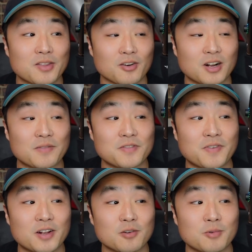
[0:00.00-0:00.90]
they're going to have to
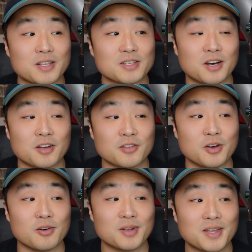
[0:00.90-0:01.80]
find a way to
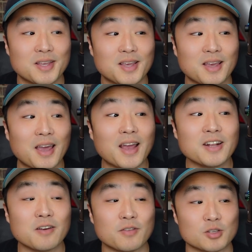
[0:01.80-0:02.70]
unload
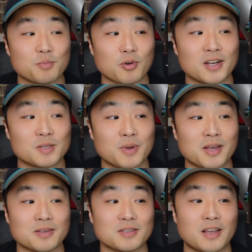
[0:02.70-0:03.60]
any of those
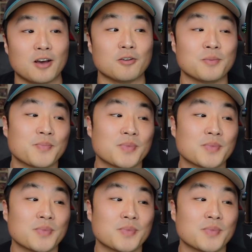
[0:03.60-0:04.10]
prospects. Now,